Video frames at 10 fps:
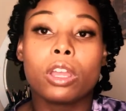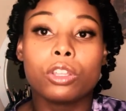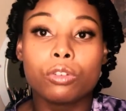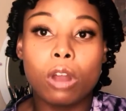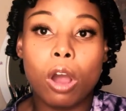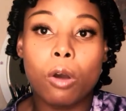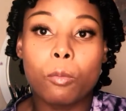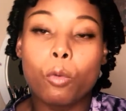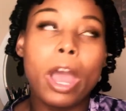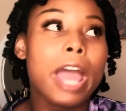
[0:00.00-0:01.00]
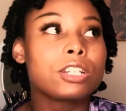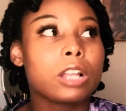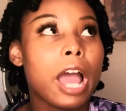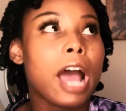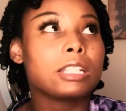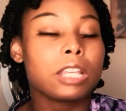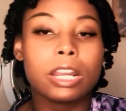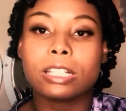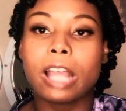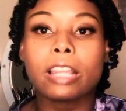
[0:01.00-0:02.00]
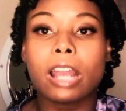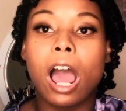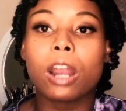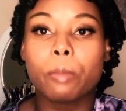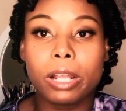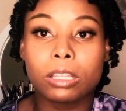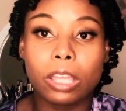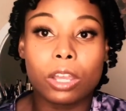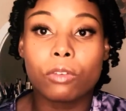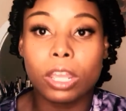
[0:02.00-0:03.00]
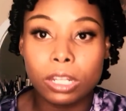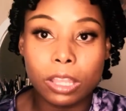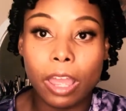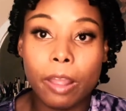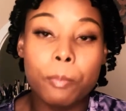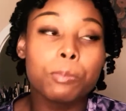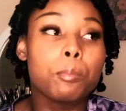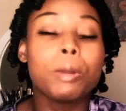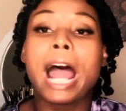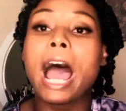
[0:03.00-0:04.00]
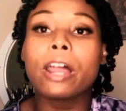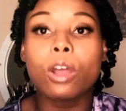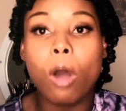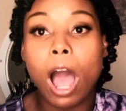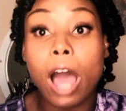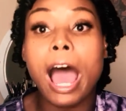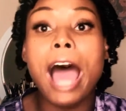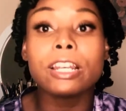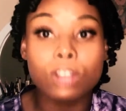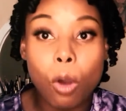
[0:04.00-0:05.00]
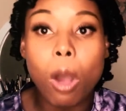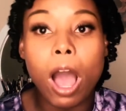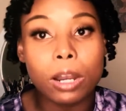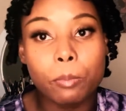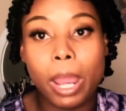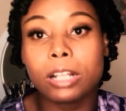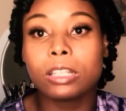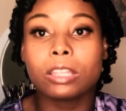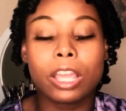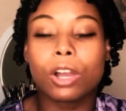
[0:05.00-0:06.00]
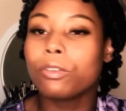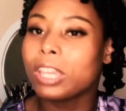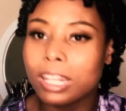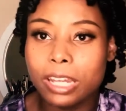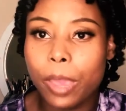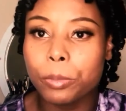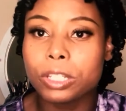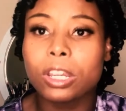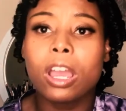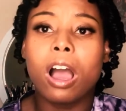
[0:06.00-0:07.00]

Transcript: well, actually I say this, not that I automatically think of anything, but I don't automatically think of heat damage.